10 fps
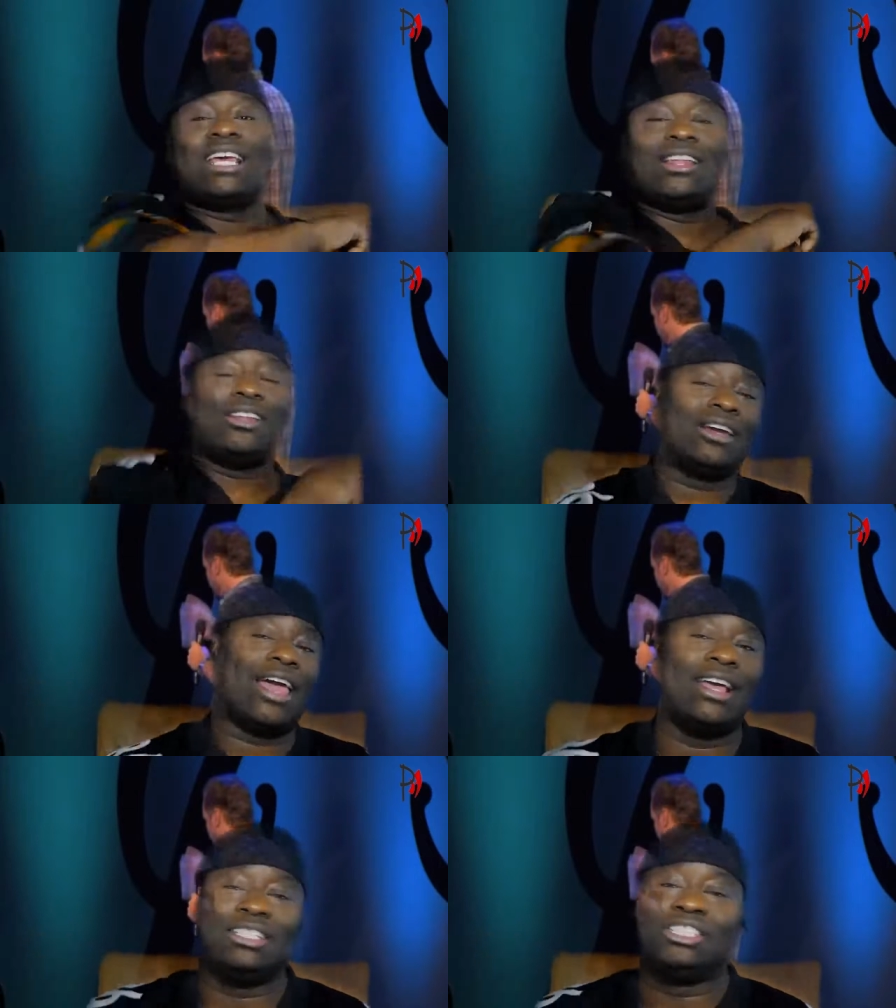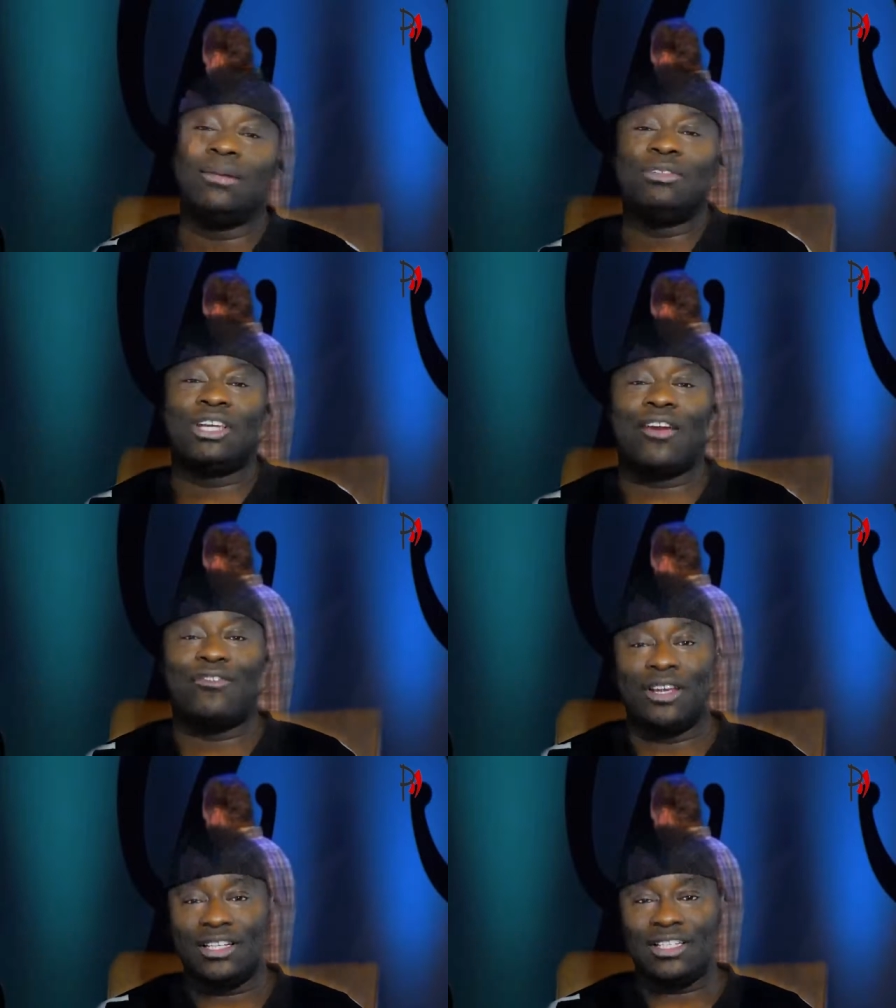take a look at Jim
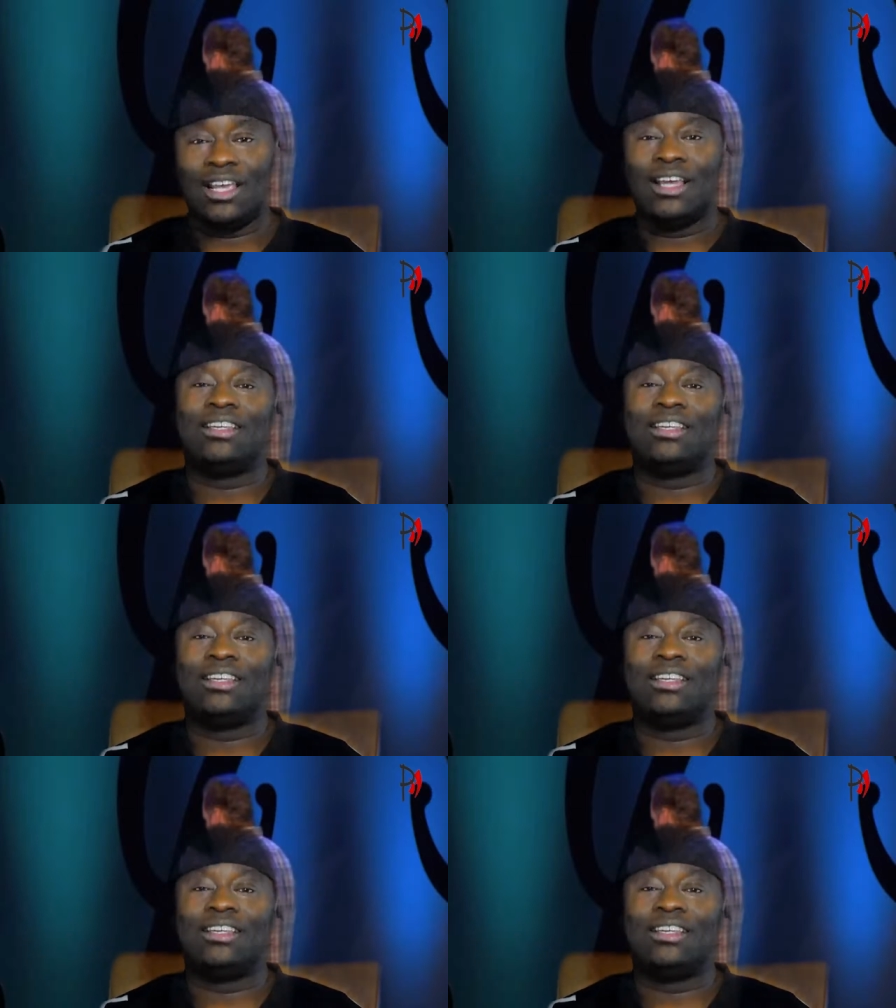Jefferies